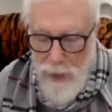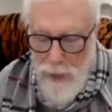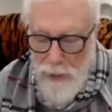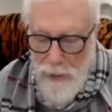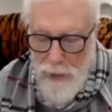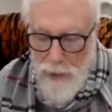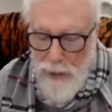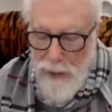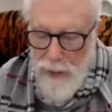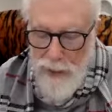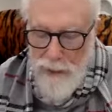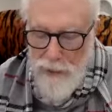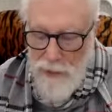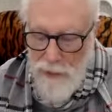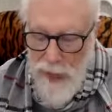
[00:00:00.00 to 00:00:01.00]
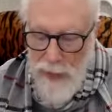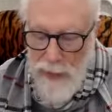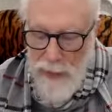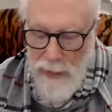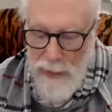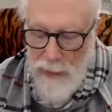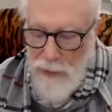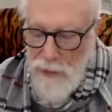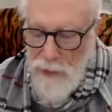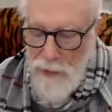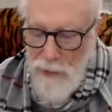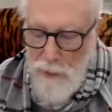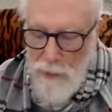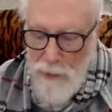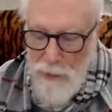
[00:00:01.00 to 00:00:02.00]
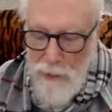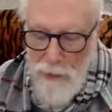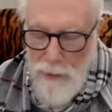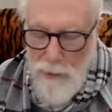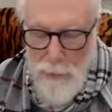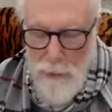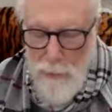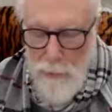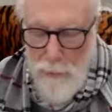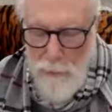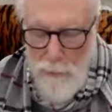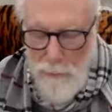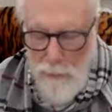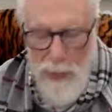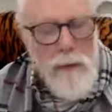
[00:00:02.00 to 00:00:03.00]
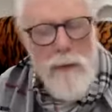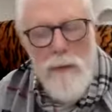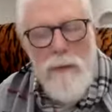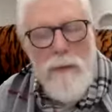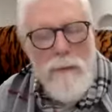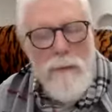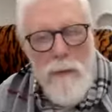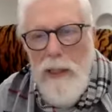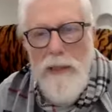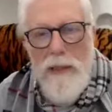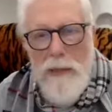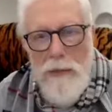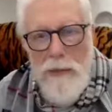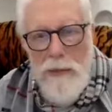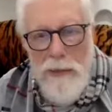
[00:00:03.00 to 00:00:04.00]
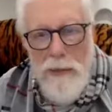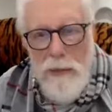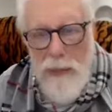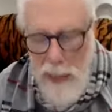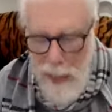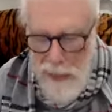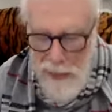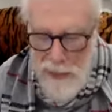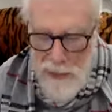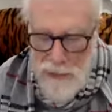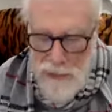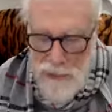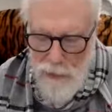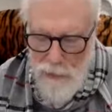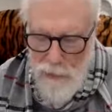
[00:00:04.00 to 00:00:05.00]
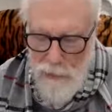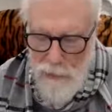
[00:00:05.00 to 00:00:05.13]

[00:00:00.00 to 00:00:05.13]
You can dissect the scriptures till your beard reaches your knees.